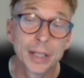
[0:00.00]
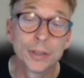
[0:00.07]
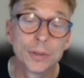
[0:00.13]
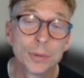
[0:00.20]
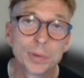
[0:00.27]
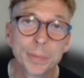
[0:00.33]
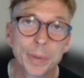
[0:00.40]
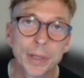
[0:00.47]

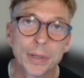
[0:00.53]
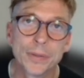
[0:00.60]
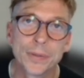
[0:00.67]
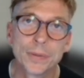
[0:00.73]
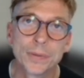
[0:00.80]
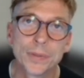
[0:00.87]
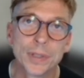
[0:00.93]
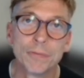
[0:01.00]
your
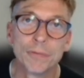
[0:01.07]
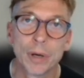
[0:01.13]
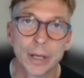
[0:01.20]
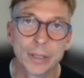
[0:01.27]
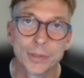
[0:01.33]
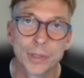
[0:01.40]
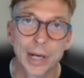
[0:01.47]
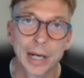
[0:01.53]
proposal to the
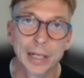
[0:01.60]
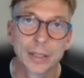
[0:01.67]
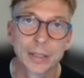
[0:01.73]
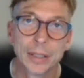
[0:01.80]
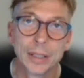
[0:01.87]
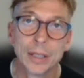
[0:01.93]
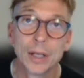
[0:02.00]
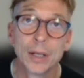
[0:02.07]
right track,
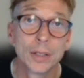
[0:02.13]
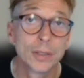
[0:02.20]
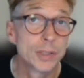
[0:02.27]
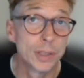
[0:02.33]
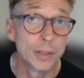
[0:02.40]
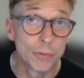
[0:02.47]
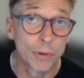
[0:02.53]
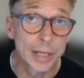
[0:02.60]
to
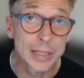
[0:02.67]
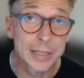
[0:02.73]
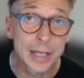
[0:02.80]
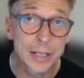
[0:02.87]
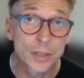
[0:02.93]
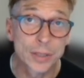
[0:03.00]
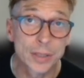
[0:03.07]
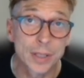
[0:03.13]
the right
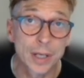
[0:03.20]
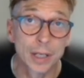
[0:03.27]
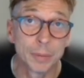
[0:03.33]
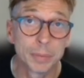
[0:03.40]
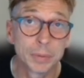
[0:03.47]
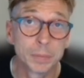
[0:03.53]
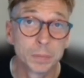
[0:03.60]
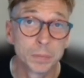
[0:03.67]
session
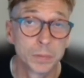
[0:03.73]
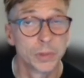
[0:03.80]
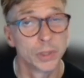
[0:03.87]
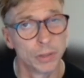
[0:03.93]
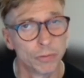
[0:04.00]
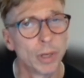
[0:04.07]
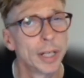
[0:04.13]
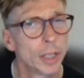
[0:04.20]
type, to
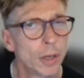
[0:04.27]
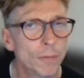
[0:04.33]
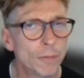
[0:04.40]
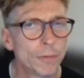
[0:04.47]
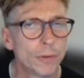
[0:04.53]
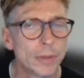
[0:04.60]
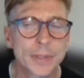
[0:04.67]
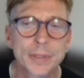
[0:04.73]
the right
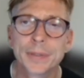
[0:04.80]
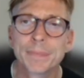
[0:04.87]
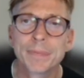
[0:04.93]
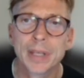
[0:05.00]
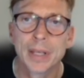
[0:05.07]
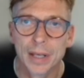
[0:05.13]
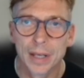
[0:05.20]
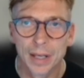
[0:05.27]
conference?
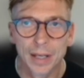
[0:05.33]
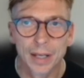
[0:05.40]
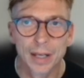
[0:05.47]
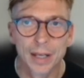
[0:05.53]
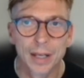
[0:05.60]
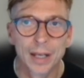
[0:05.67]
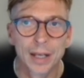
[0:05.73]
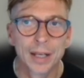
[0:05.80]

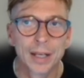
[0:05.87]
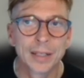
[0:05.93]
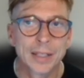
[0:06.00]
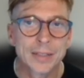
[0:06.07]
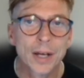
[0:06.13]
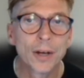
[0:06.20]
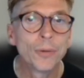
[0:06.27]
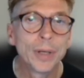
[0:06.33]

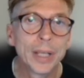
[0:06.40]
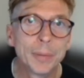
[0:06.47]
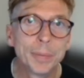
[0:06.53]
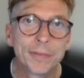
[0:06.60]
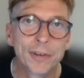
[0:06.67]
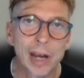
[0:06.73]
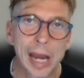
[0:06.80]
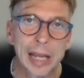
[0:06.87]
There's a whole heap
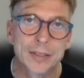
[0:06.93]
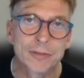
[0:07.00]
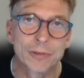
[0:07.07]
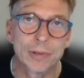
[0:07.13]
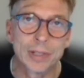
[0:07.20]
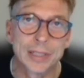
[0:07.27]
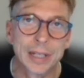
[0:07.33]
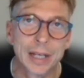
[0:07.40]
of
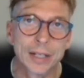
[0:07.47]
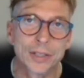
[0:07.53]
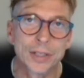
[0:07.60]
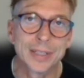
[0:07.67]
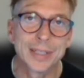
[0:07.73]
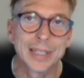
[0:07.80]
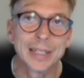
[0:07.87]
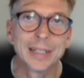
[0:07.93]
category
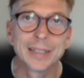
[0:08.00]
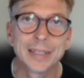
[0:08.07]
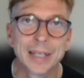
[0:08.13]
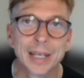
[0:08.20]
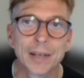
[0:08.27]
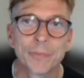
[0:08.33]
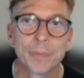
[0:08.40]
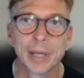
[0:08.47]
selections in the
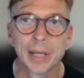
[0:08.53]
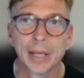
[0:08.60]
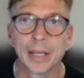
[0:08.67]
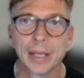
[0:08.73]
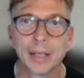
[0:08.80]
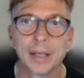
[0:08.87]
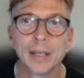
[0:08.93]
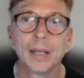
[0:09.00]

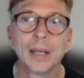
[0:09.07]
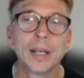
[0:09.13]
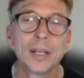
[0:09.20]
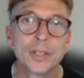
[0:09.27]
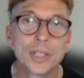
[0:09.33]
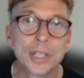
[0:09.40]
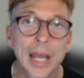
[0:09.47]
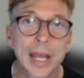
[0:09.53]
CFP.
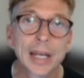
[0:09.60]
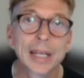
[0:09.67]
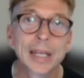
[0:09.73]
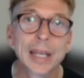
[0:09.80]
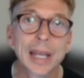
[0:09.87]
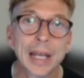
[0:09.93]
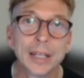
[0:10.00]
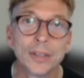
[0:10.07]
Check
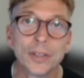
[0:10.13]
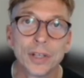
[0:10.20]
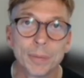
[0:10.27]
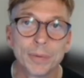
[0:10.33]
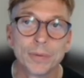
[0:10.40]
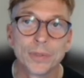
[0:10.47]
and double